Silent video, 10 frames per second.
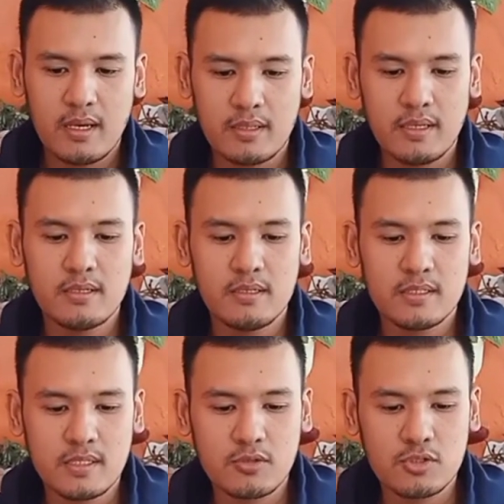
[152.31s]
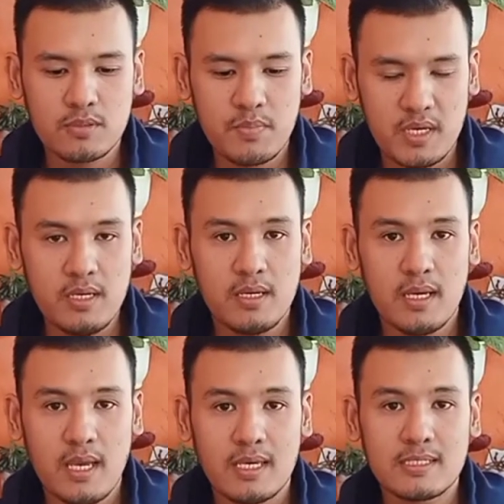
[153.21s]
And then the section B
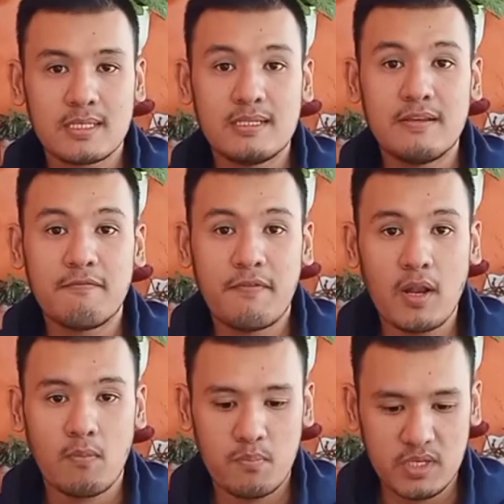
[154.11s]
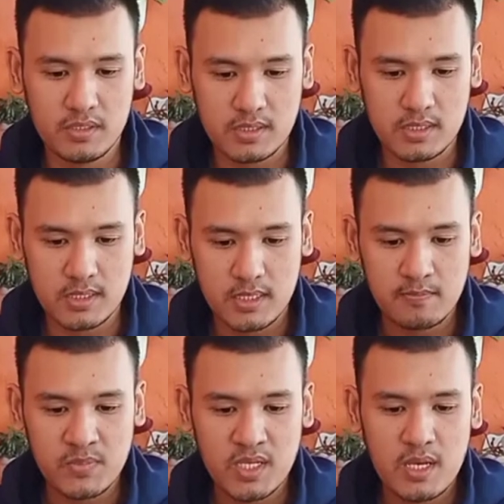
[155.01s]
is Development.
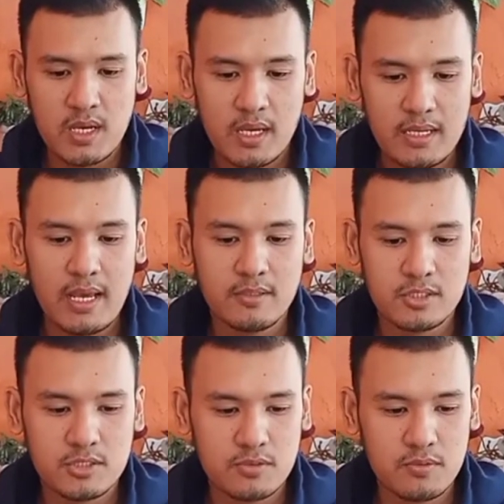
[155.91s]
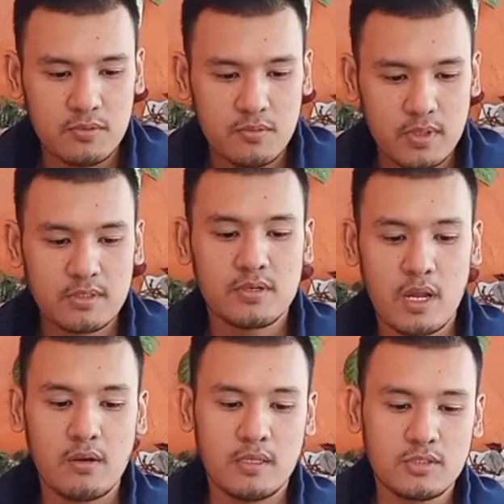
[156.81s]
It adds to reader
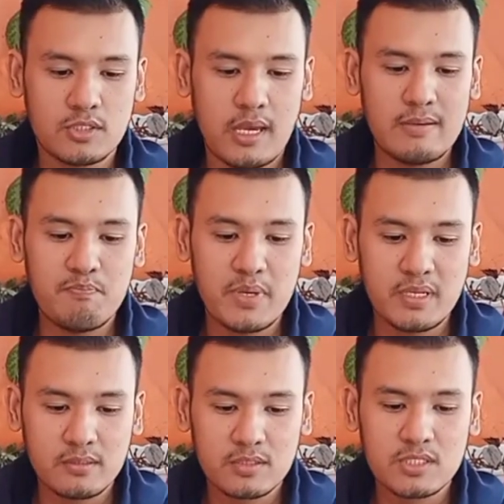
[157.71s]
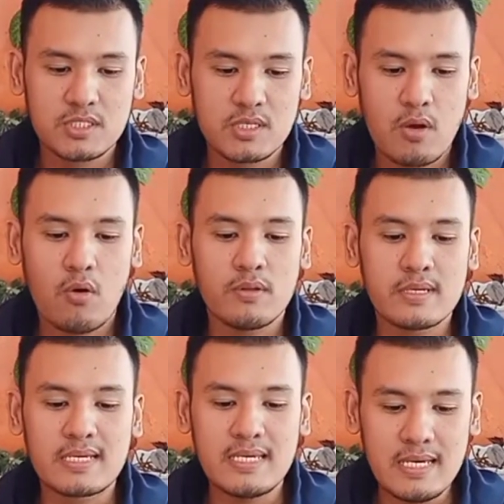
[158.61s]
knowledge and builds on the
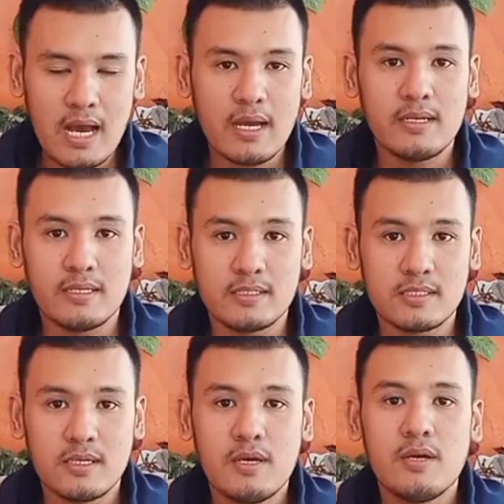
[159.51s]
key ideas